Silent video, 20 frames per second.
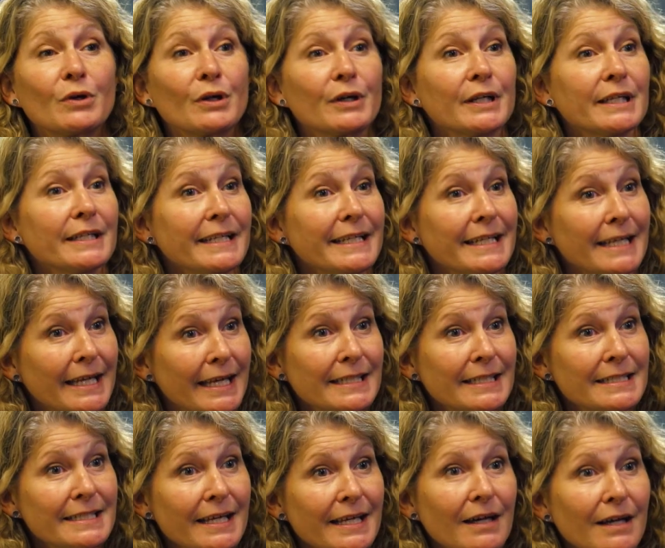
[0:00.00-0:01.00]
We're in
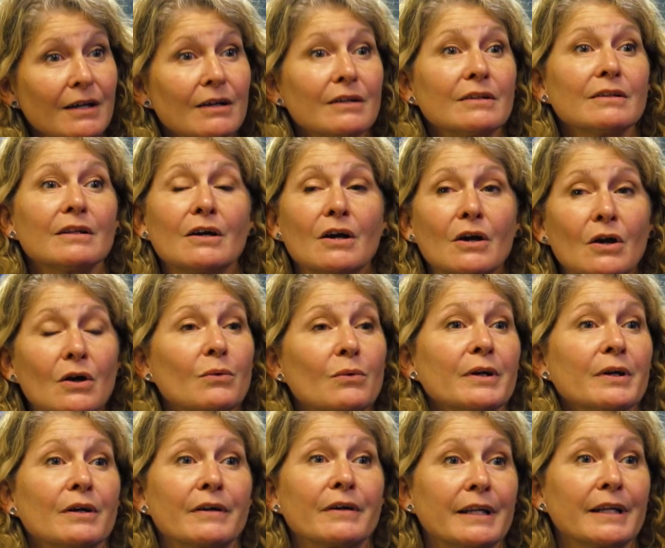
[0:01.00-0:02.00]
Intel.
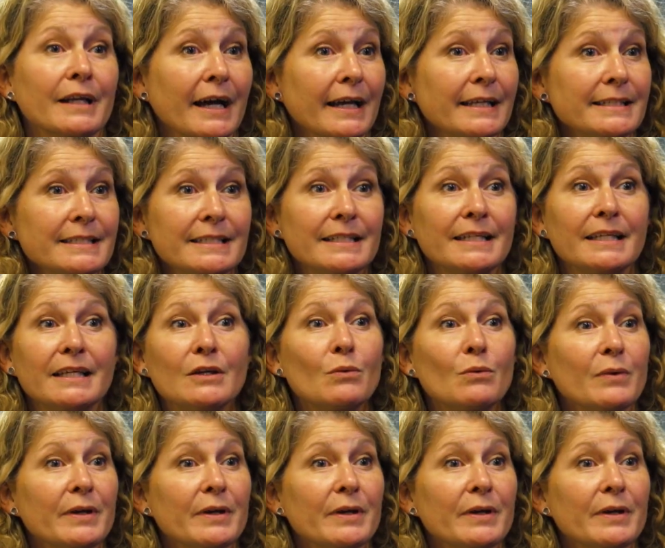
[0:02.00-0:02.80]
We are in I T.